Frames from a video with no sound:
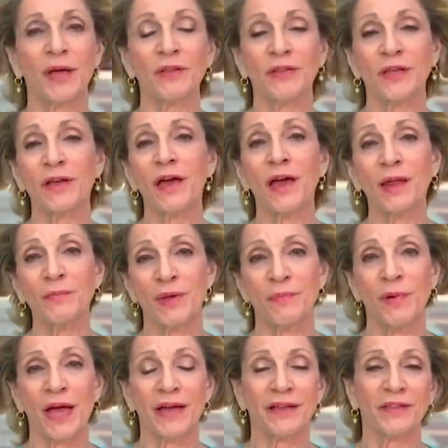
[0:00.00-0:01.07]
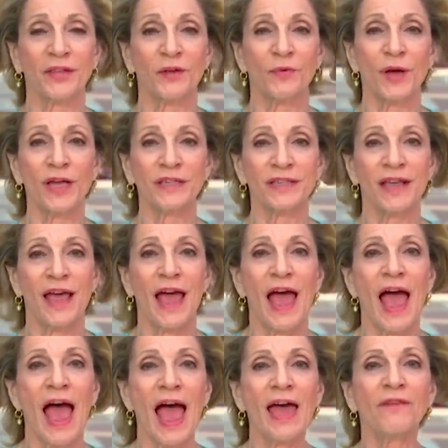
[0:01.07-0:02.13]
and about the economy back in the U.S.
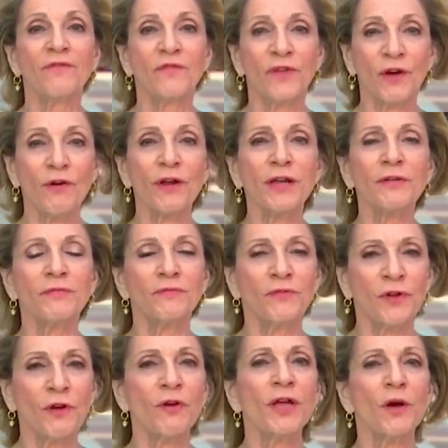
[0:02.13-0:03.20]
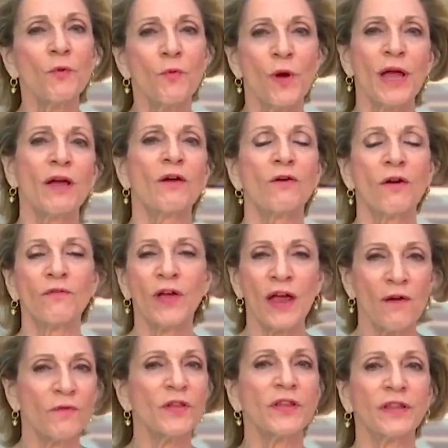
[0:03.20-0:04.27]
and very, very aware of
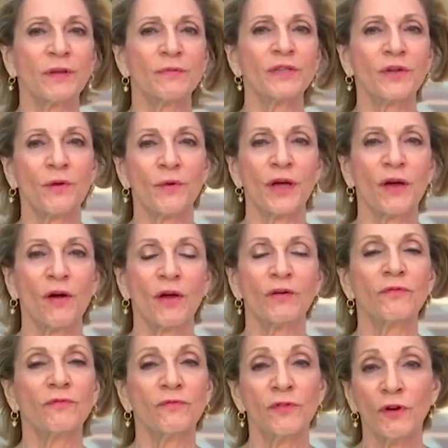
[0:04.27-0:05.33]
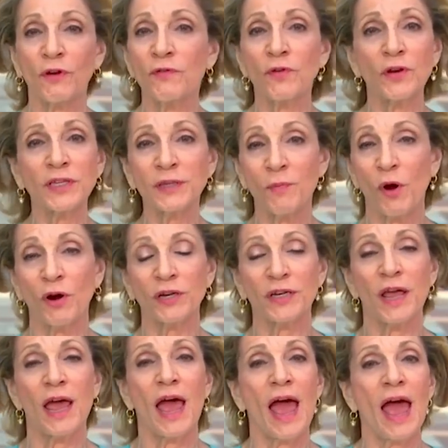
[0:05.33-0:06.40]
everything that was going on. Very, very smart
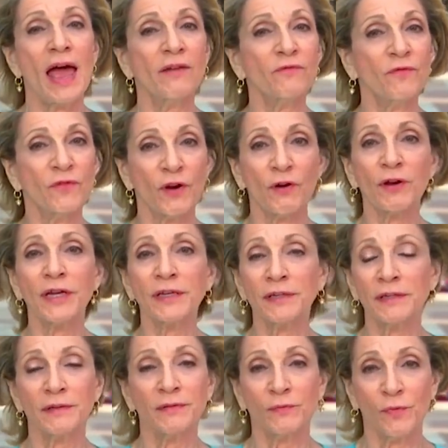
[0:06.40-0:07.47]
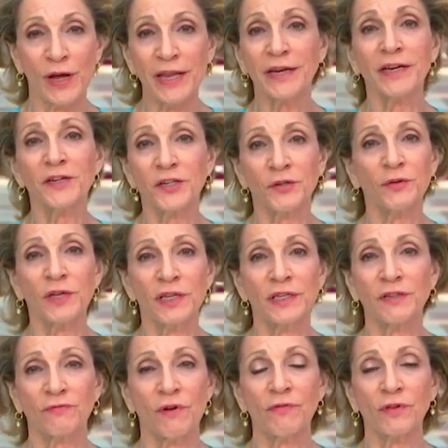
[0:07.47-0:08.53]
and very wedded to
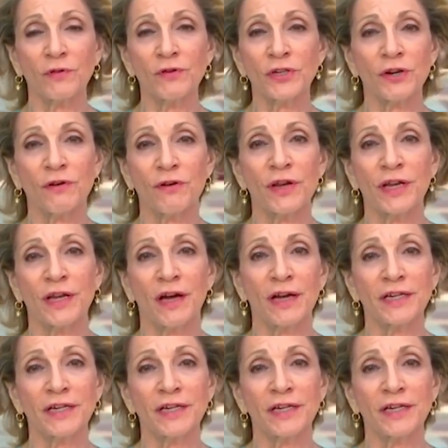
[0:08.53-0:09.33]
his revolutionary